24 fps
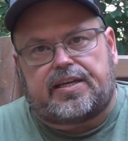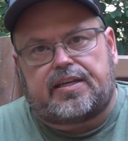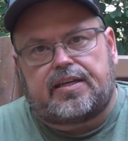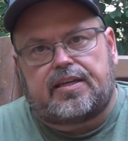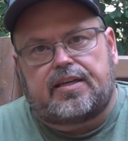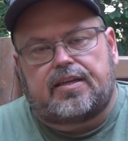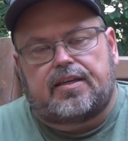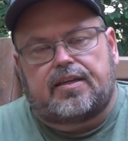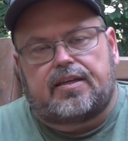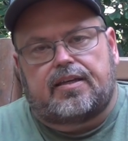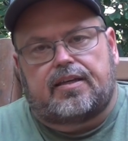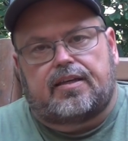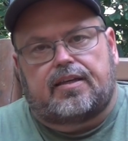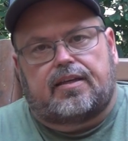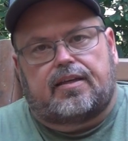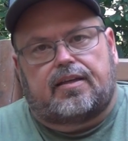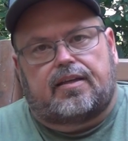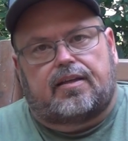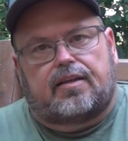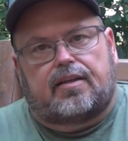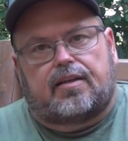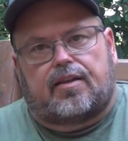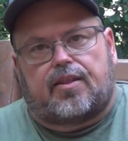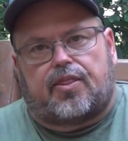
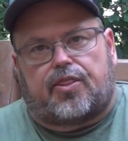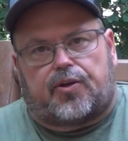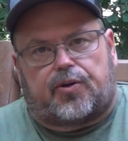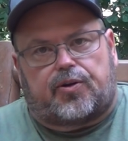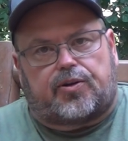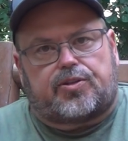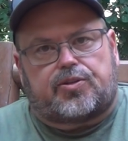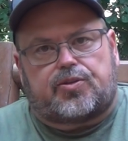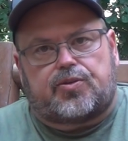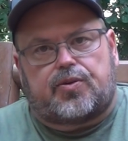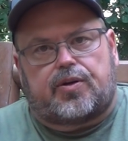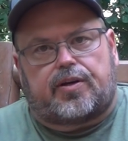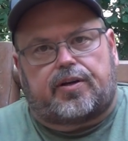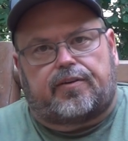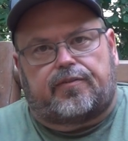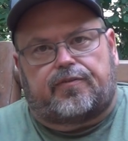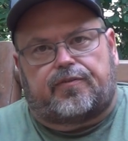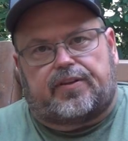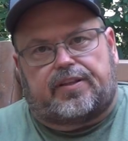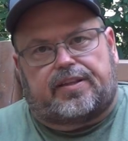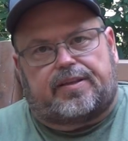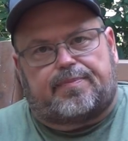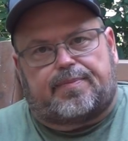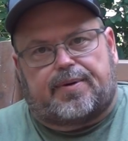
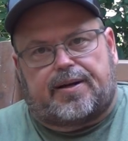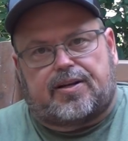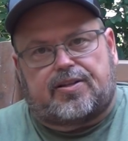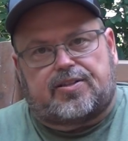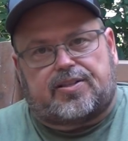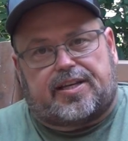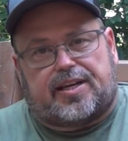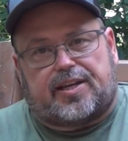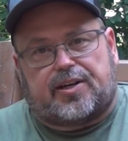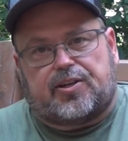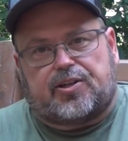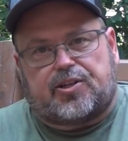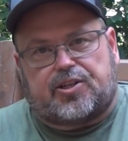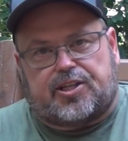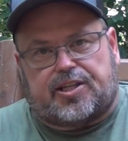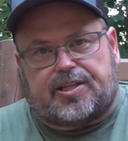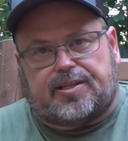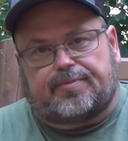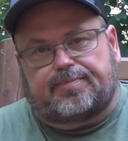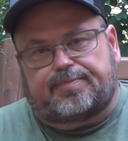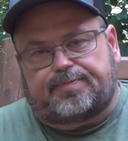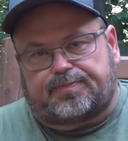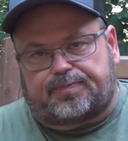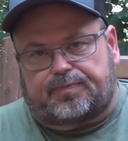3250 pounds of
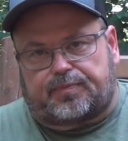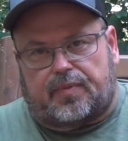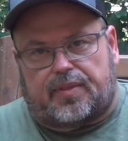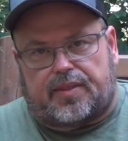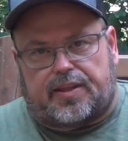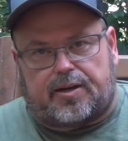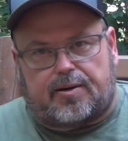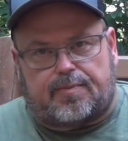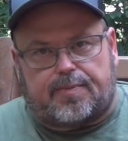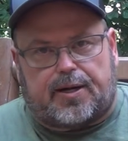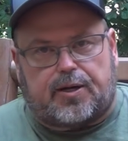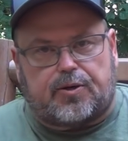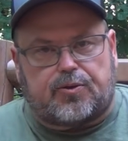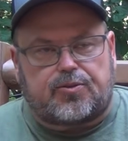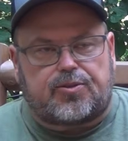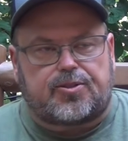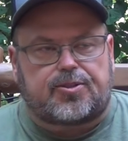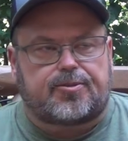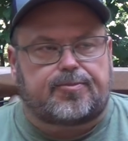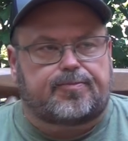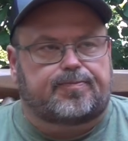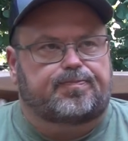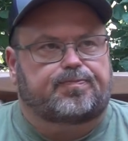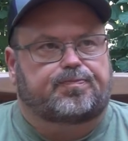energy,
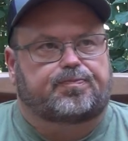thereabouts.